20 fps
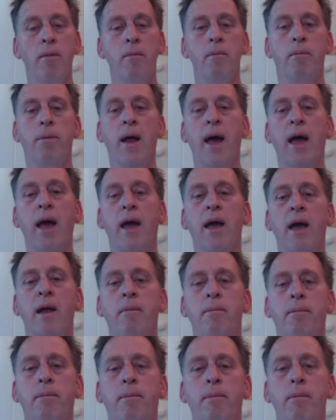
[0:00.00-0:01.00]
black
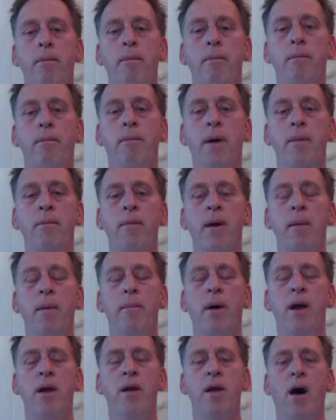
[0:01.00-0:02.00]
had been met
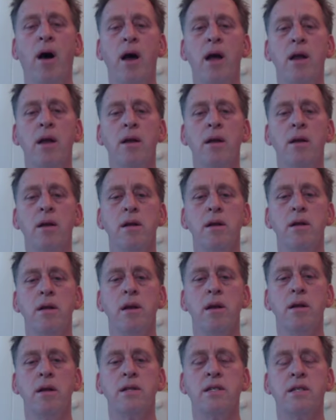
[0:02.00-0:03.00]
by knight
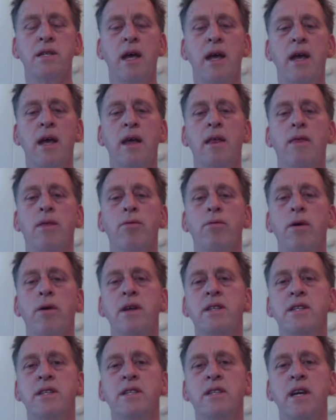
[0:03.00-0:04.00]
c3
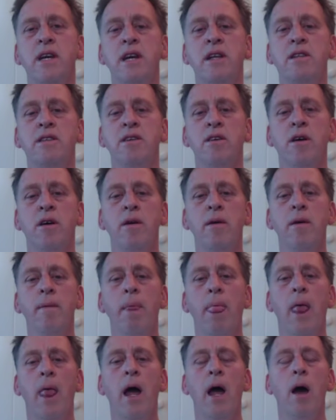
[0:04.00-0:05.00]
to d2.
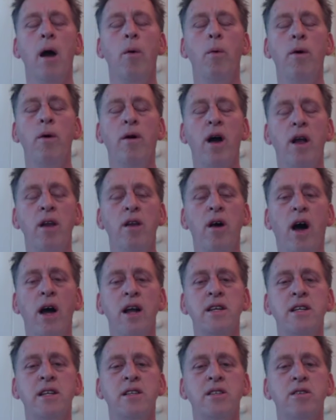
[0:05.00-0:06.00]
We've got
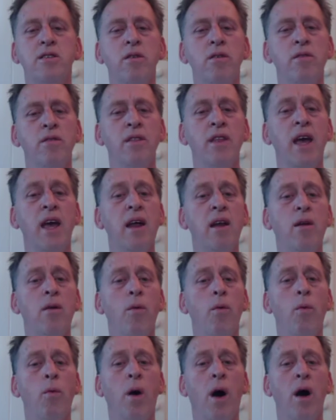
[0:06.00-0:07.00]
knight d2.
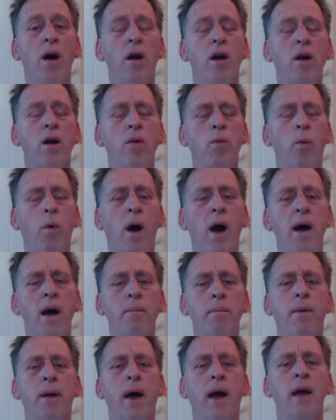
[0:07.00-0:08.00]
Then what could
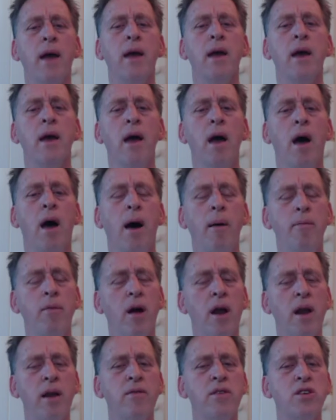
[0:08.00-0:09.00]
white play? I'm
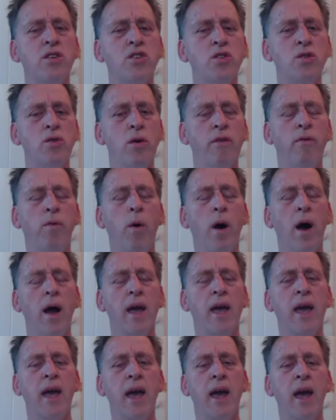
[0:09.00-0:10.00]
not even sure if
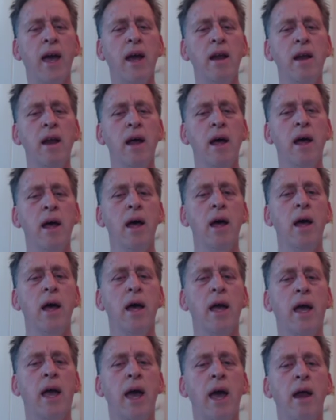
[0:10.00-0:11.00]
white can.
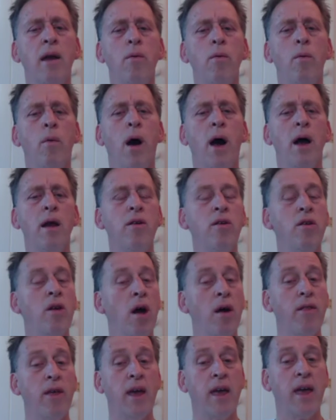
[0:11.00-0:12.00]
Can white?
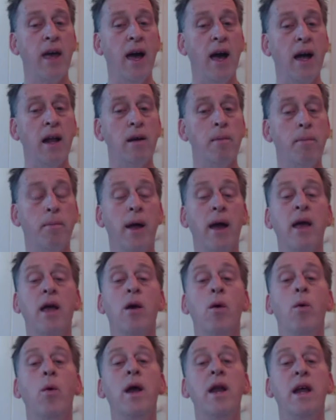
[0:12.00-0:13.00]
No, they can't. Play
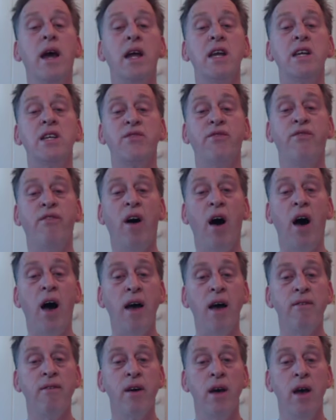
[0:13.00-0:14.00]
queen
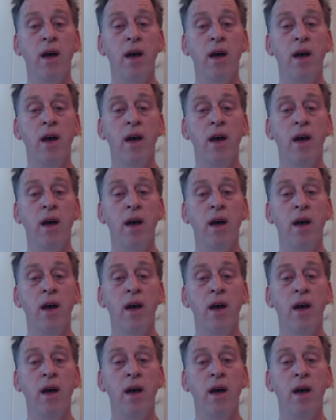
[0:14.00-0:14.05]
h5,